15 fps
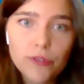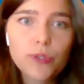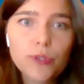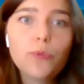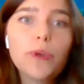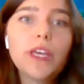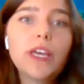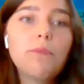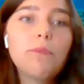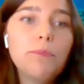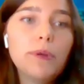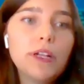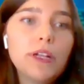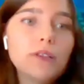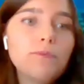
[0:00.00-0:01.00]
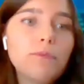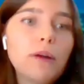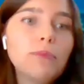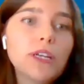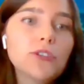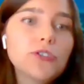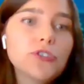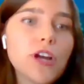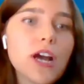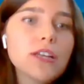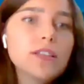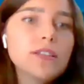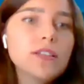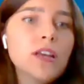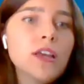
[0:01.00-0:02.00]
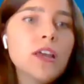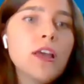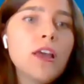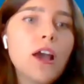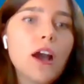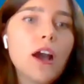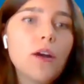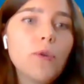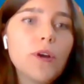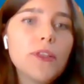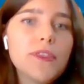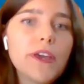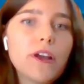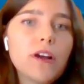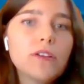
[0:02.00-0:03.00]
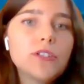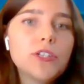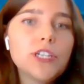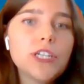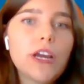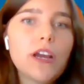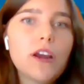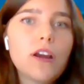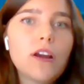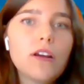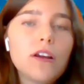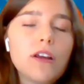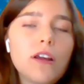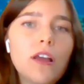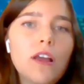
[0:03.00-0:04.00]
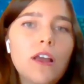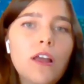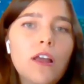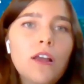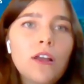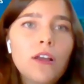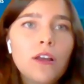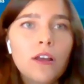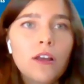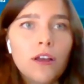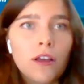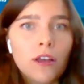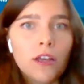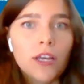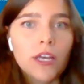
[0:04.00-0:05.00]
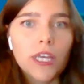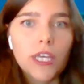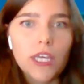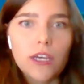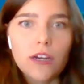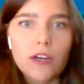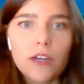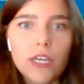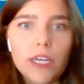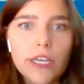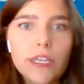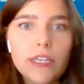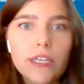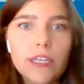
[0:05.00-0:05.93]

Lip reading: so we can build public trust. One thing I'll share here is